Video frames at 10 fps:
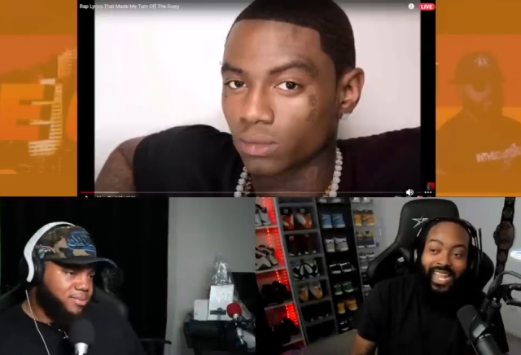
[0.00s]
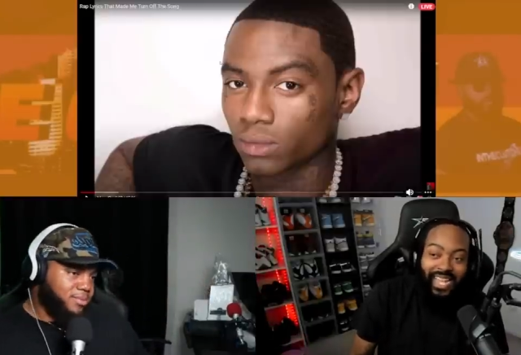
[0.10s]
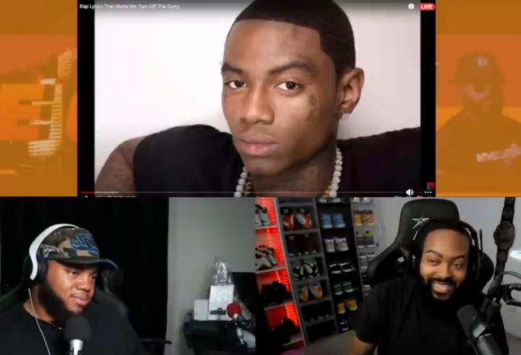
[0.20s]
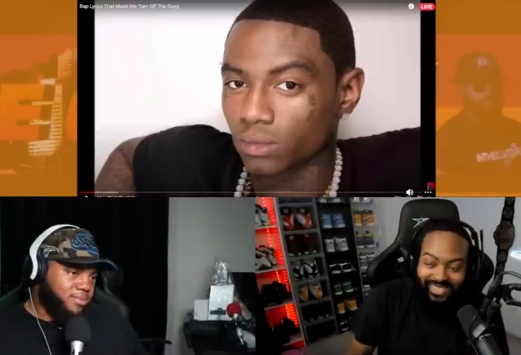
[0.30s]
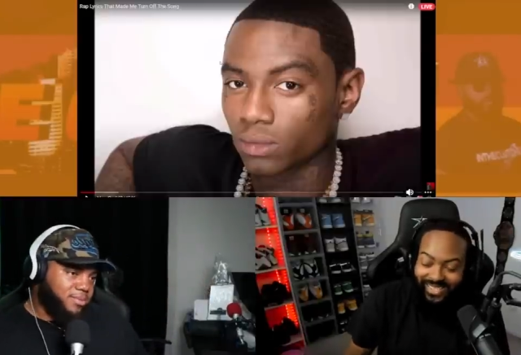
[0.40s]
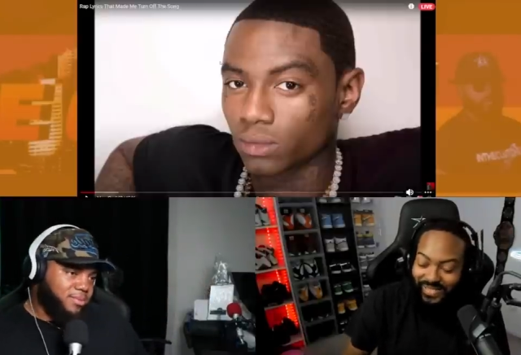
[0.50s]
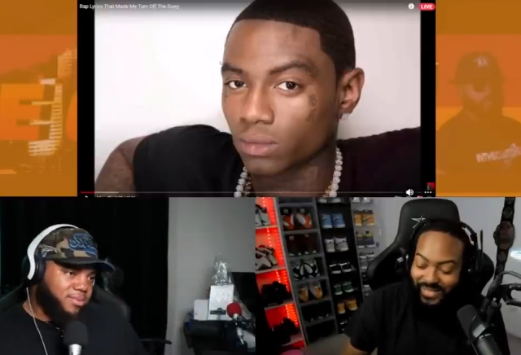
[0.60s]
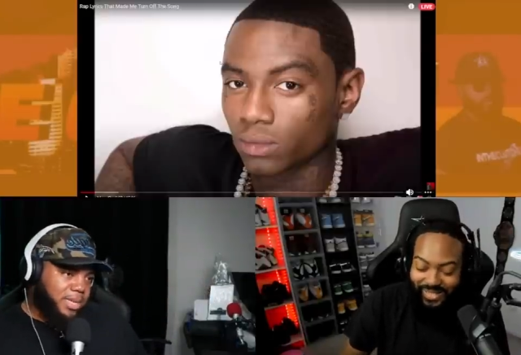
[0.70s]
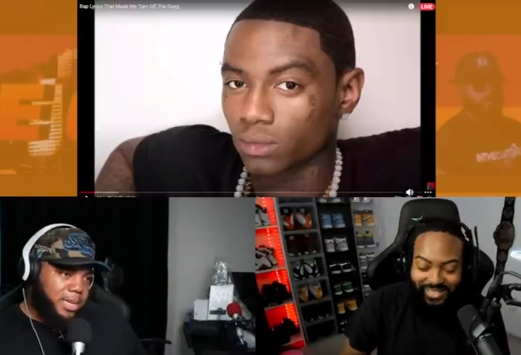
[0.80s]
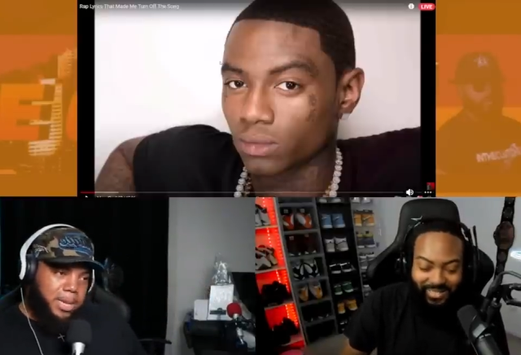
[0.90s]
Speaker 1: Esther.
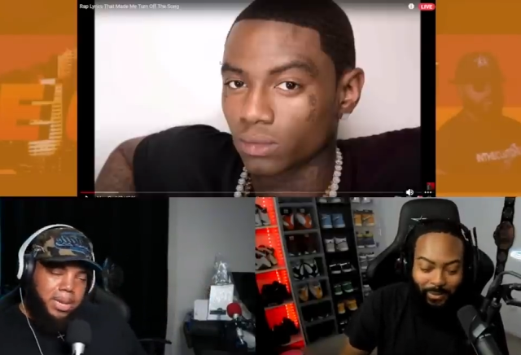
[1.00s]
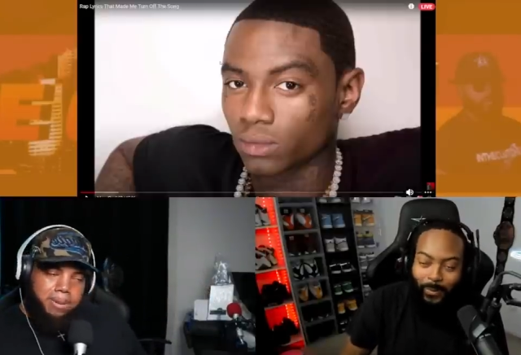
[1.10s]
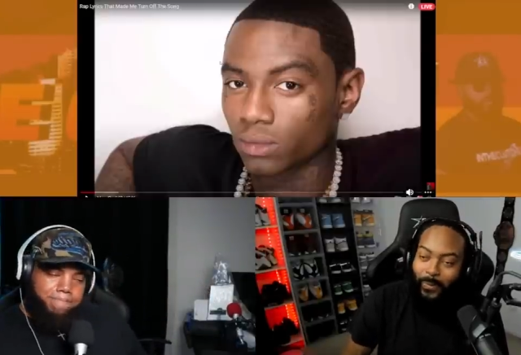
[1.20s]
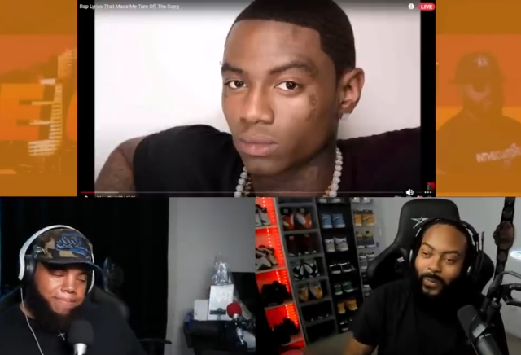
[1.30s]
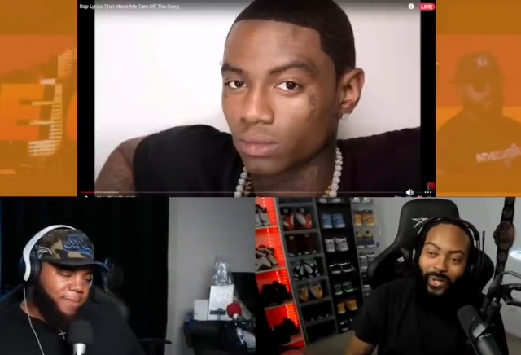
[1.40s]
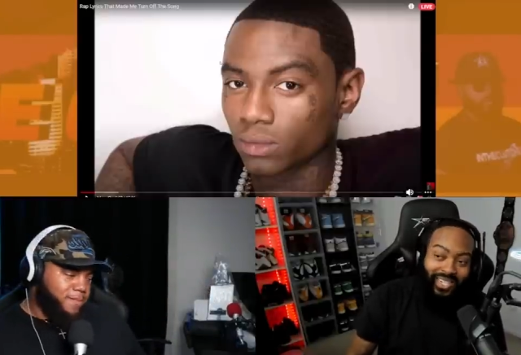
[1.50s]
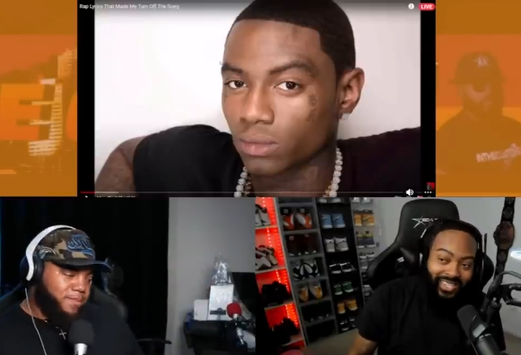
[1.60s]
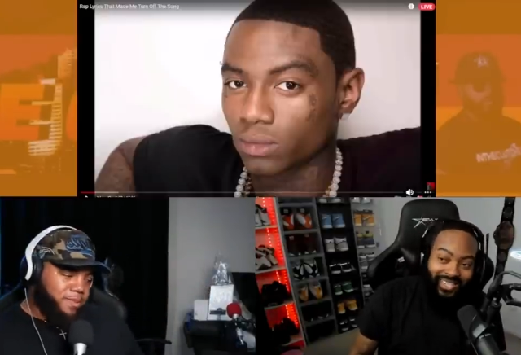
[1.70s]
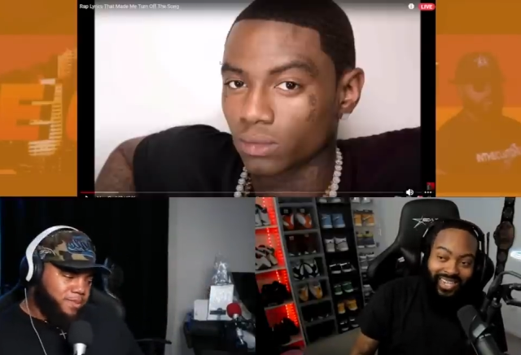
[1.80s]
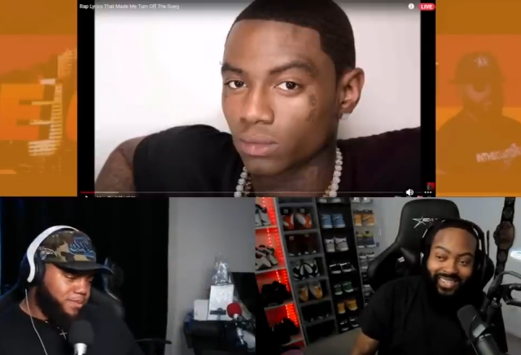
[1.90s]
What
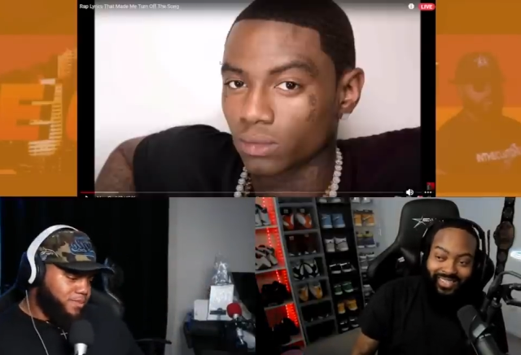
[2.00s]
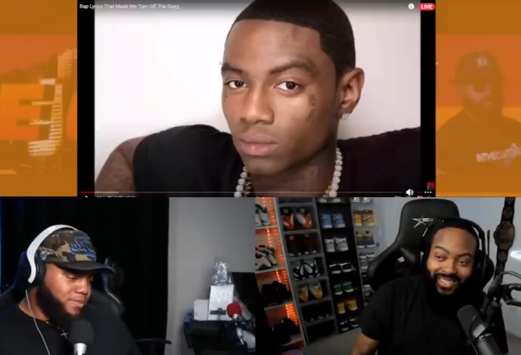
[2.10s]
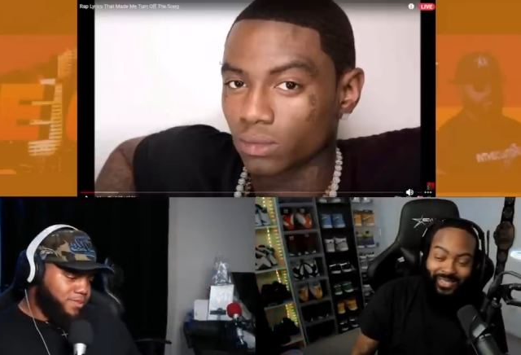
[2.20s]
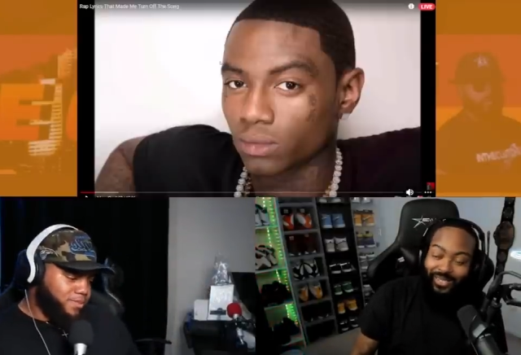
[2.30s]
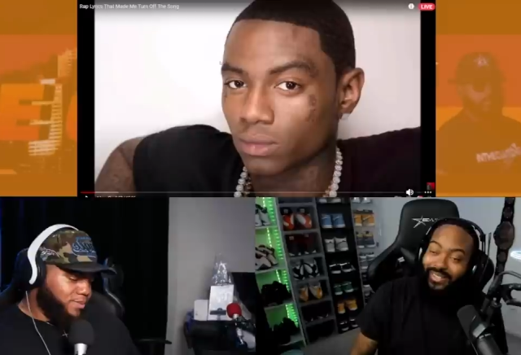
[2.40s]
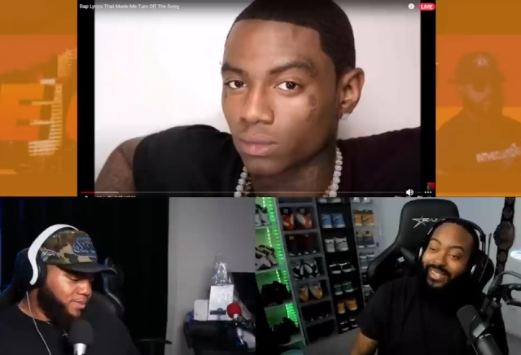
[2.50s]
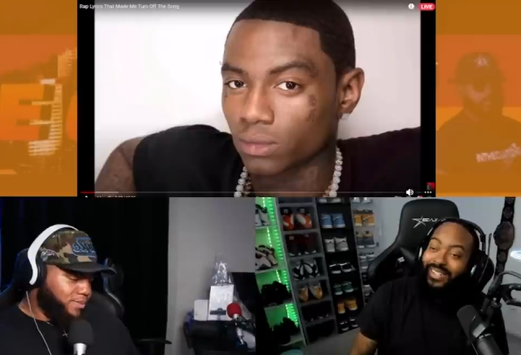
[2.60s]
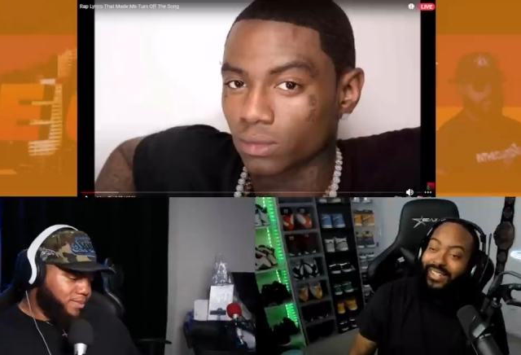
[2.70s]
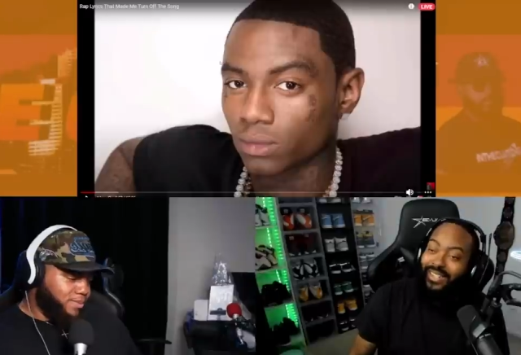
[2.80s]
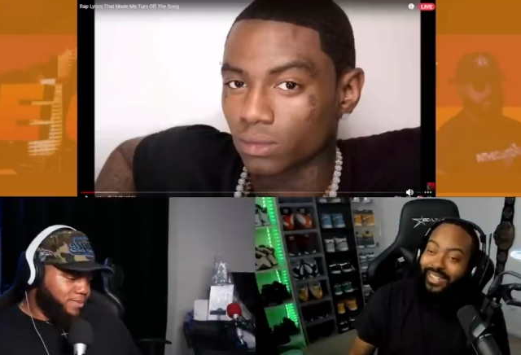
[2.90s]
is Esther?
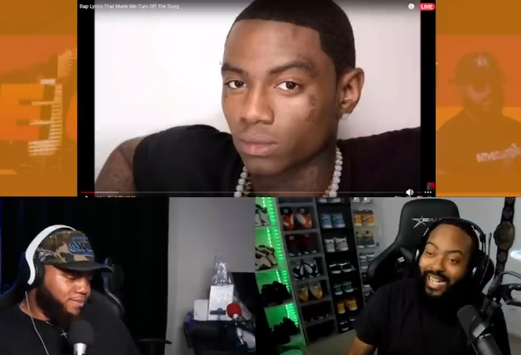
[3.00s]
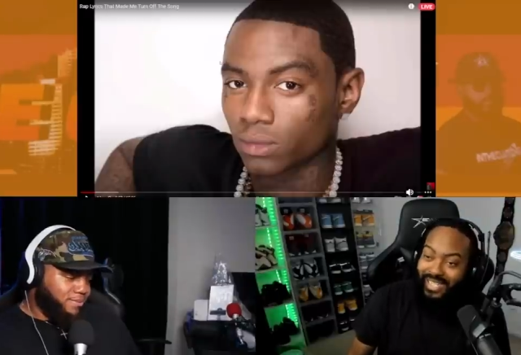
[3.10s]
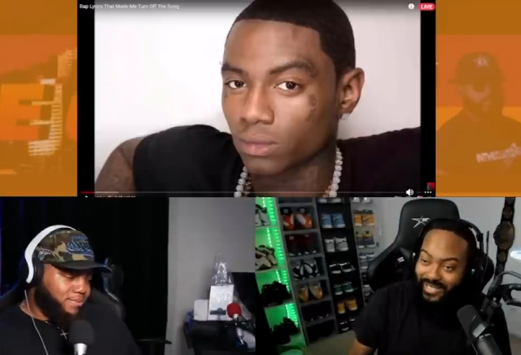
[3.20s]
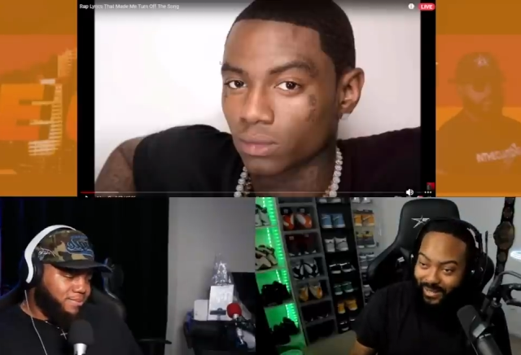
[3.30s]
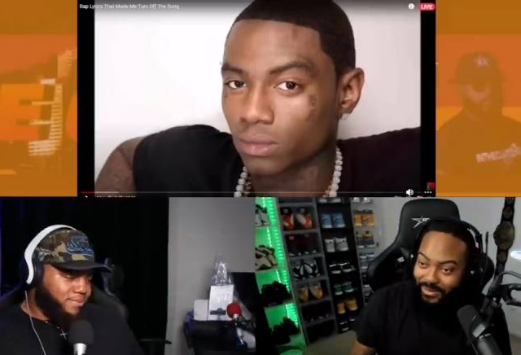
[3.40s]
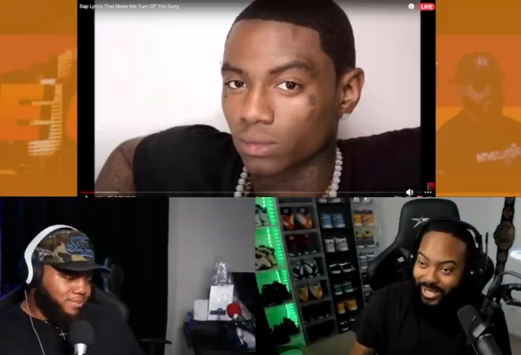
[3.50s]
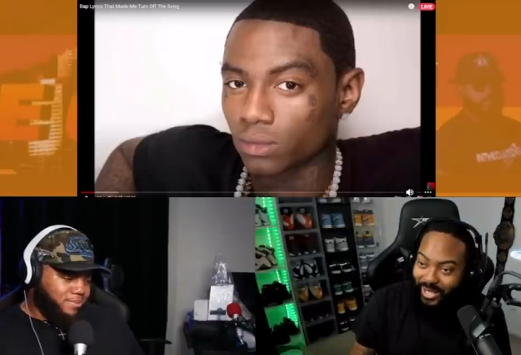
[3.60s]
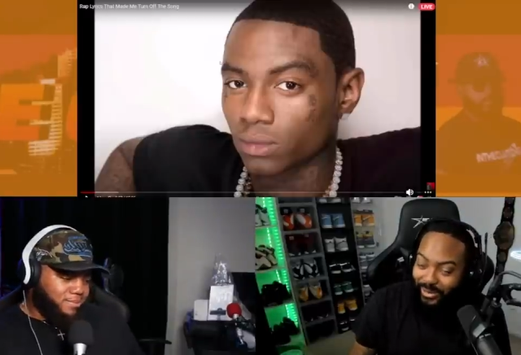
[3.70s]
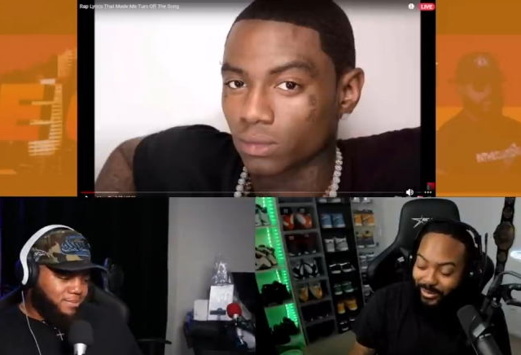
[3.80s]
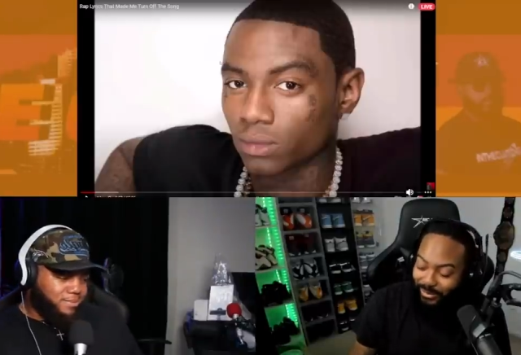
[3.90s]
I don't
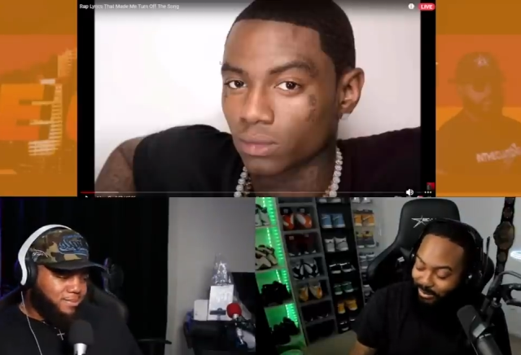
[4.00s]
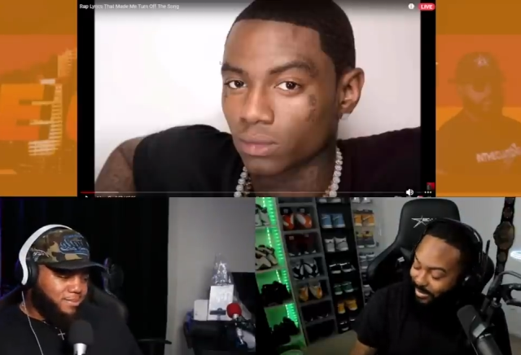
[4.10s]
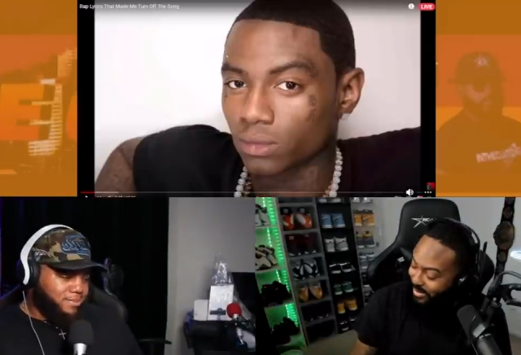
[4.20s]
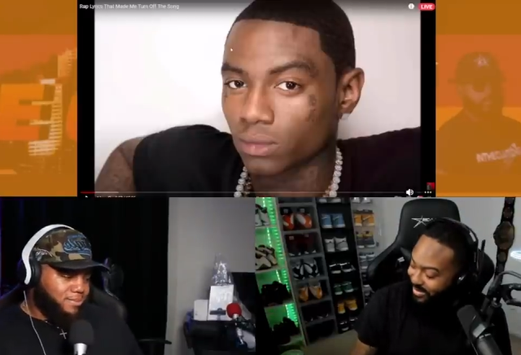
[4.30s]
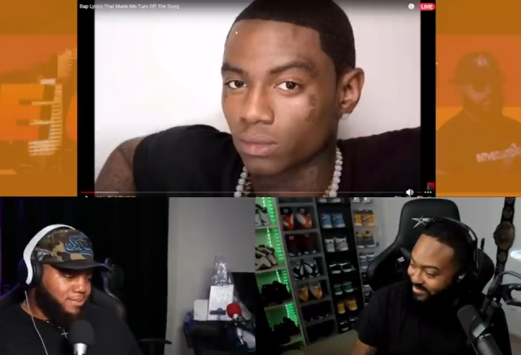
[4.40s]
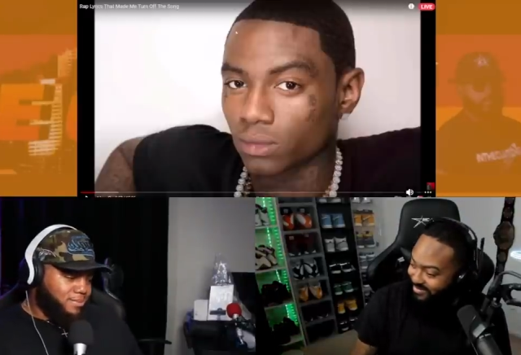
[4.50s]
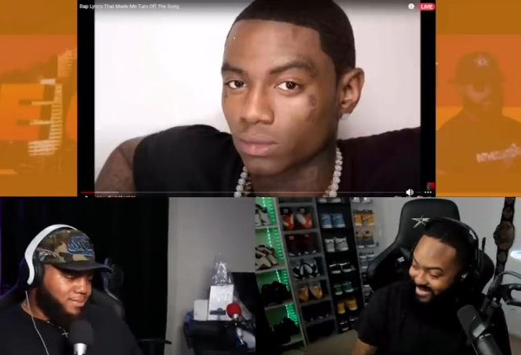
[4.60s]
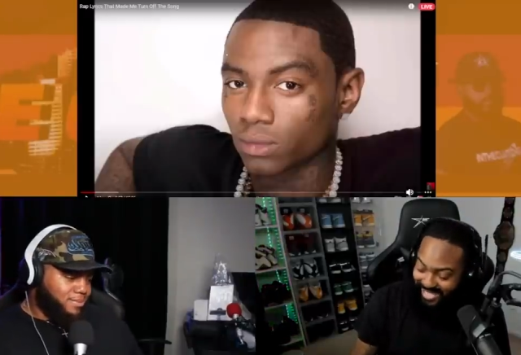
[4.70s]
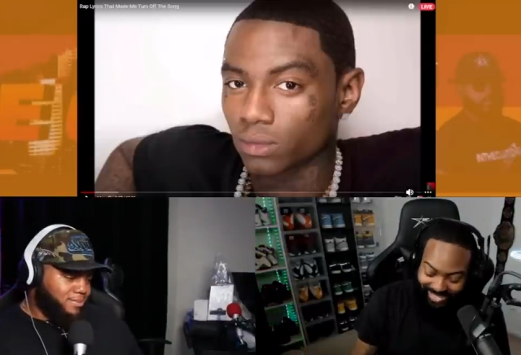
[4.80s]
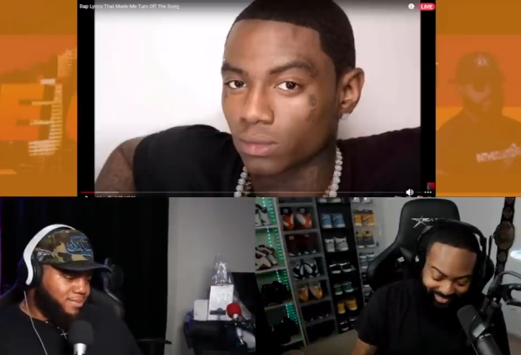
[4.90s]
know, but
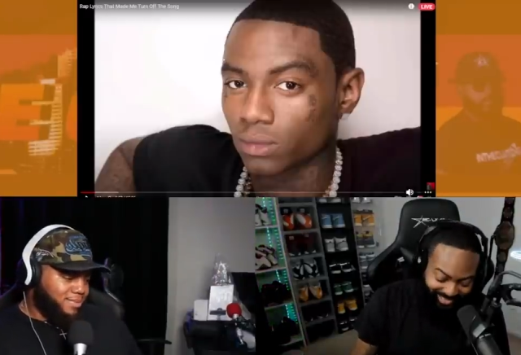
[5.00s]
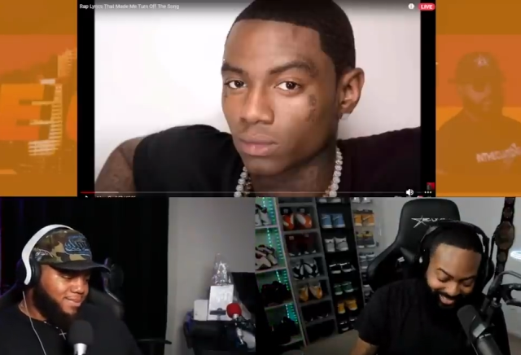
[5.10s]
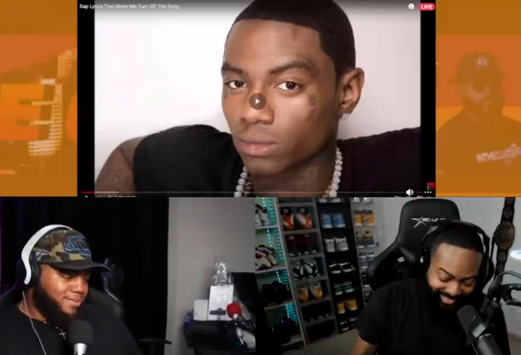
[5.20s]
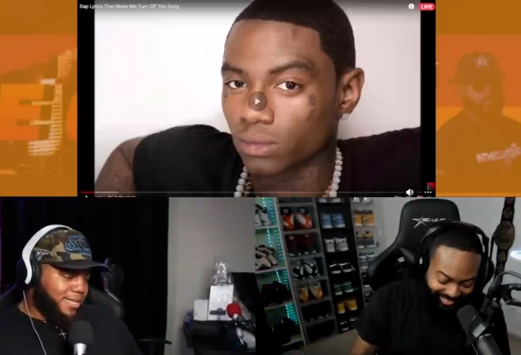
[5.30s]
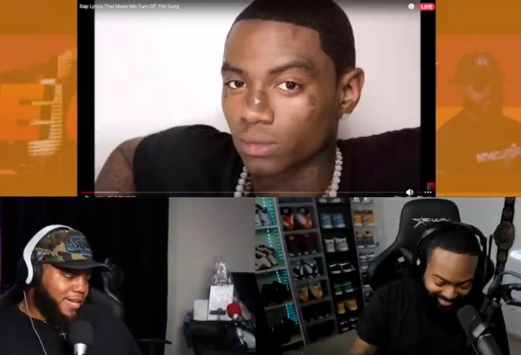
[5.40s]
that's what he said.